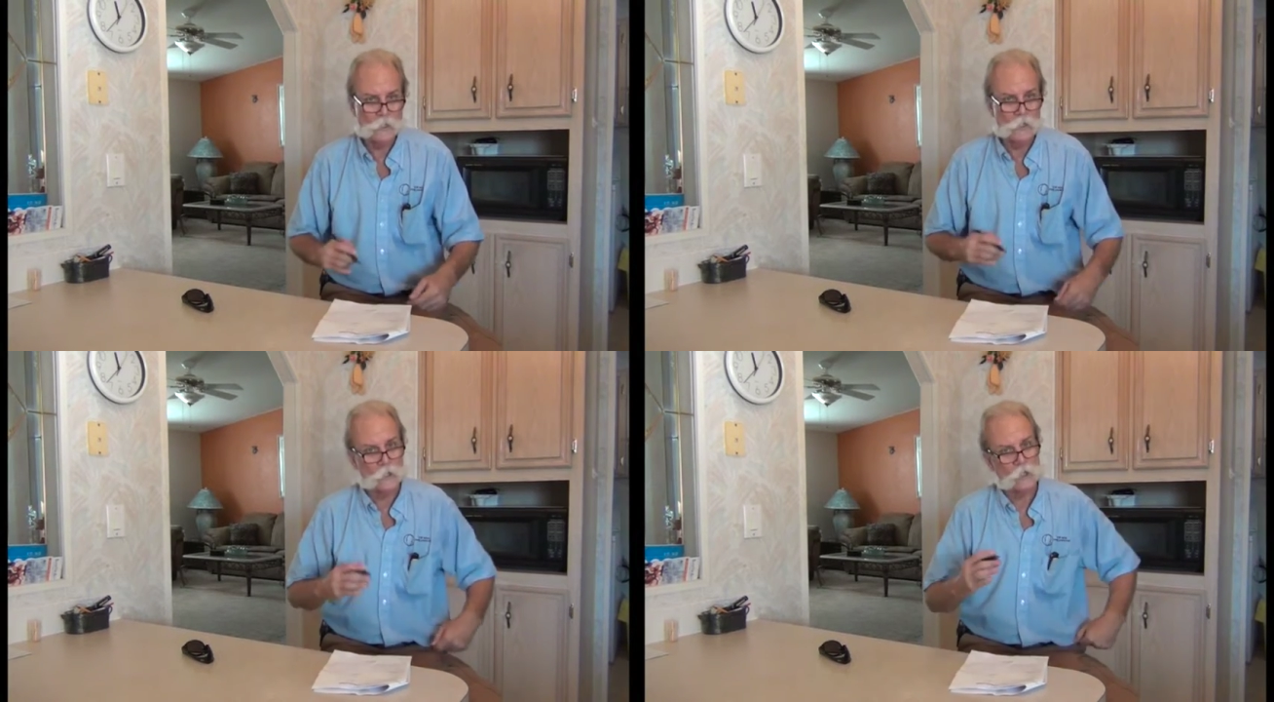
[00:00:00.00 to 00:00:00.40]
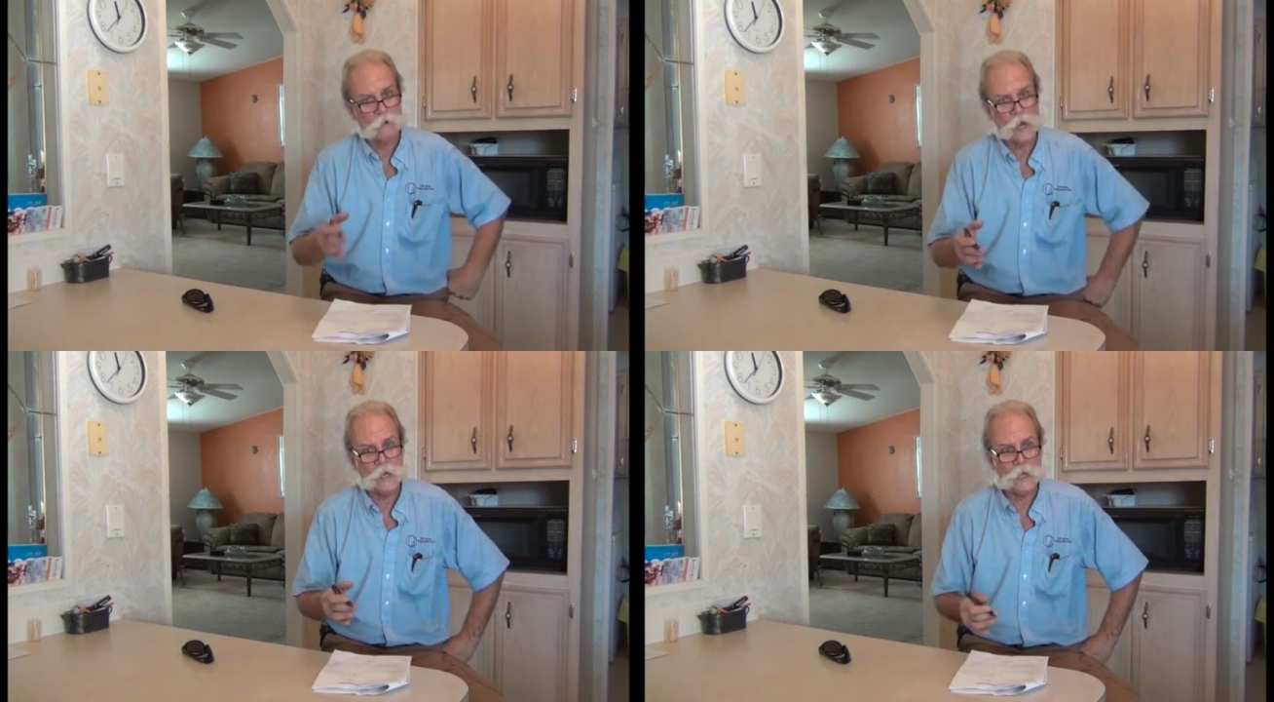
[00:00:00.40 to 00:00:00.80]
The
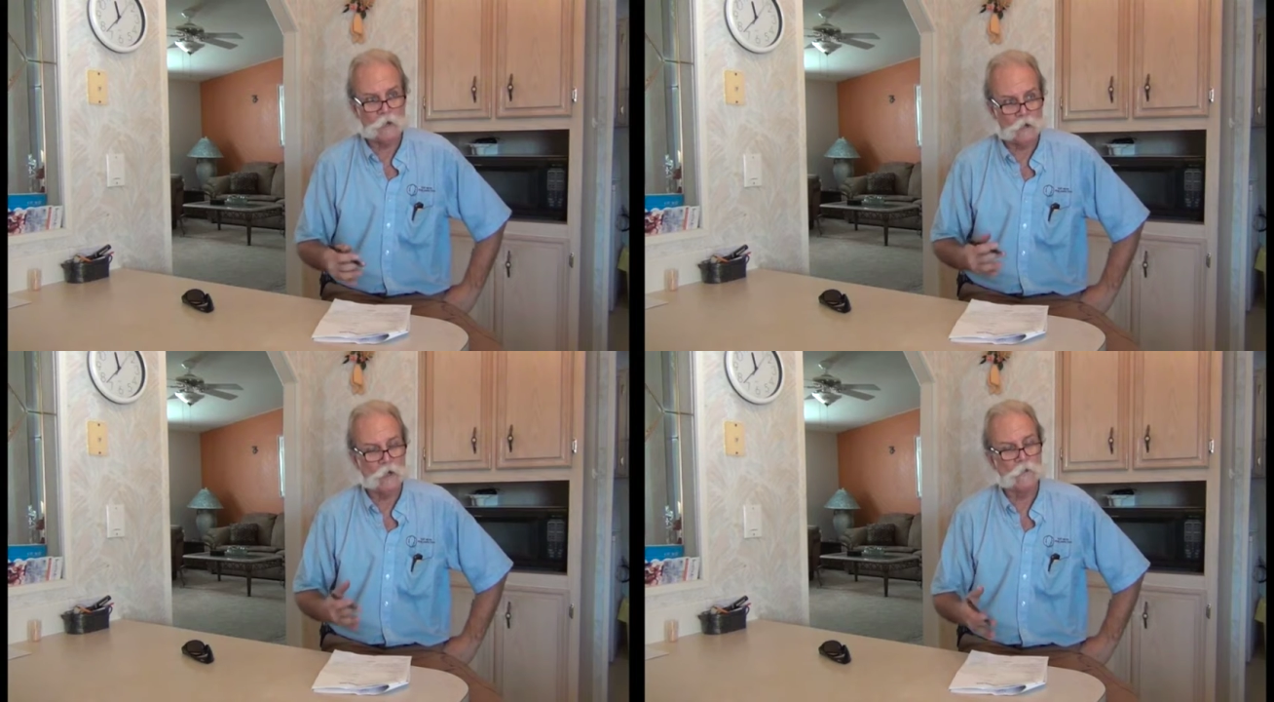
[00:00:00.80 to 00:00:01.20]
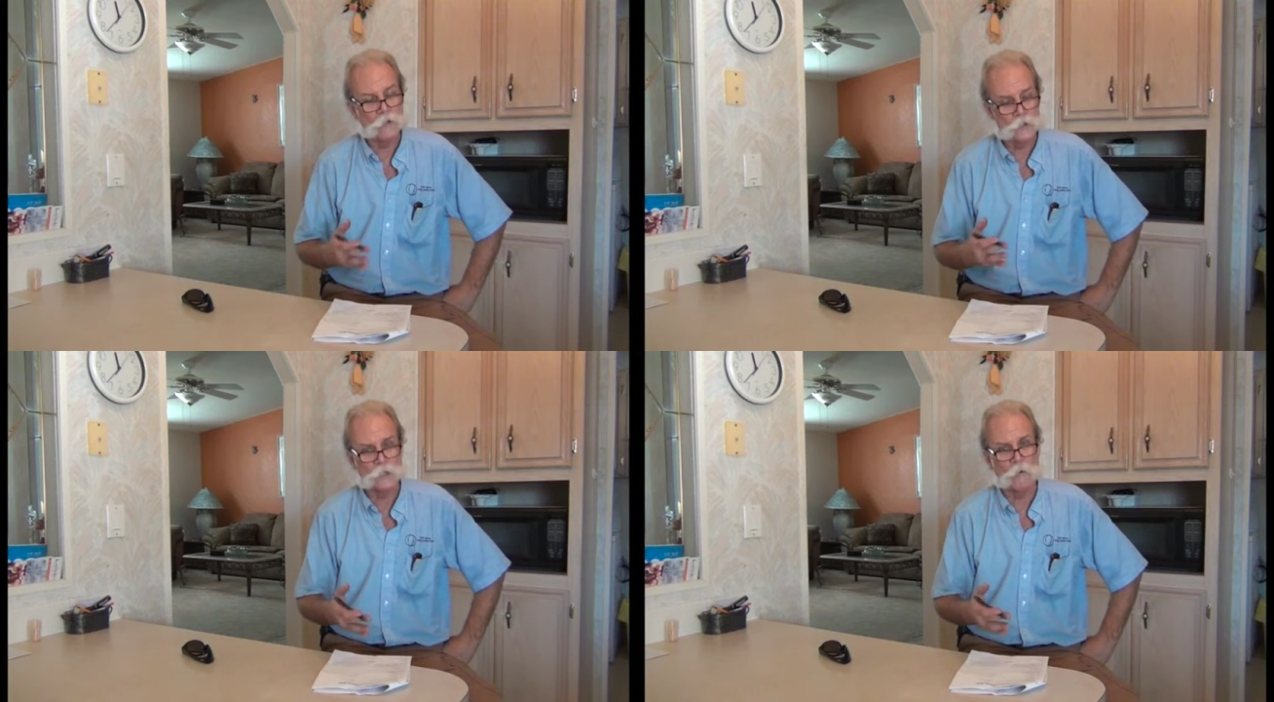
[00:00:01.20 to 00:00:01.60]
grading,
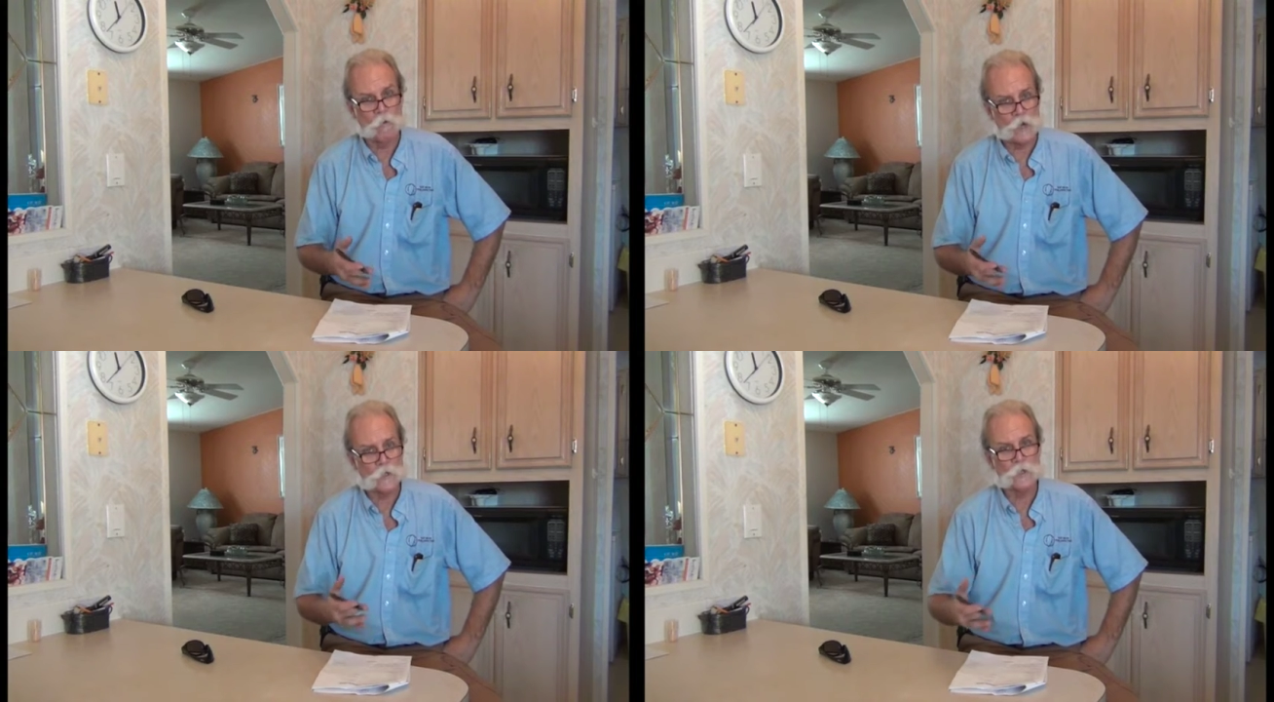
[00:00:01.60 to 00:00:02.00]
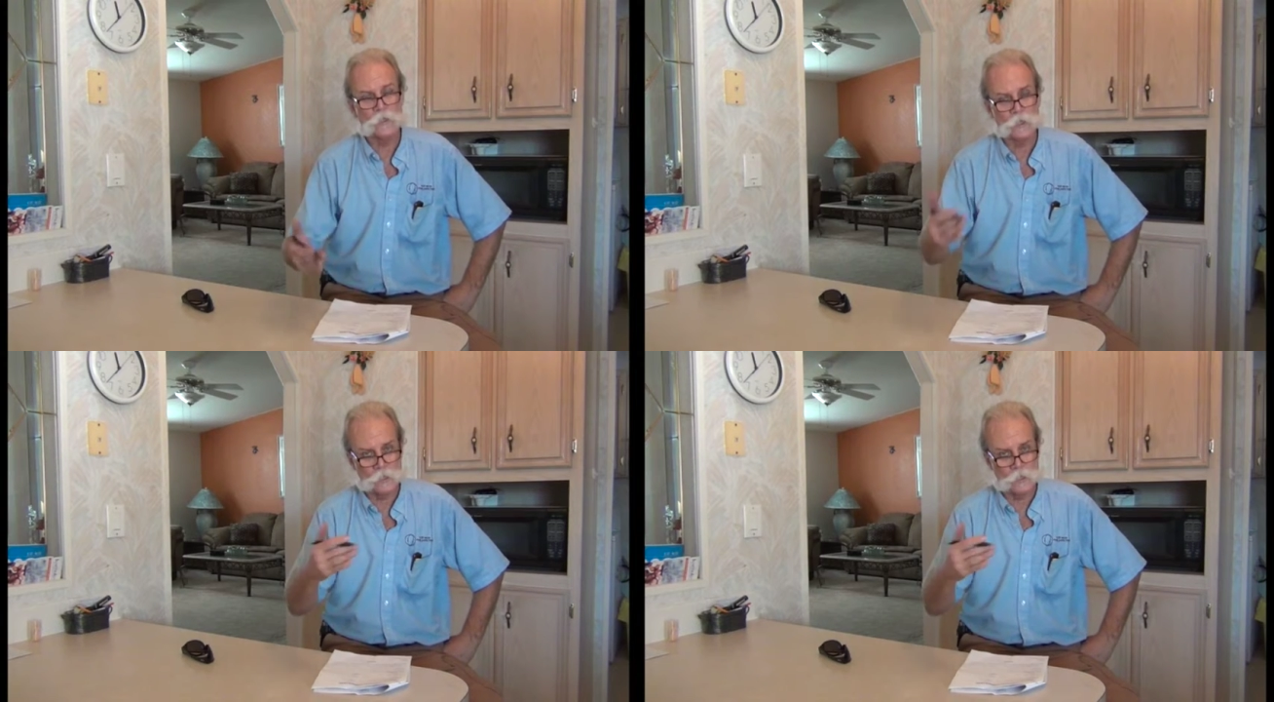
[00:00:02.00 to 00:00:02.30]
although some water goes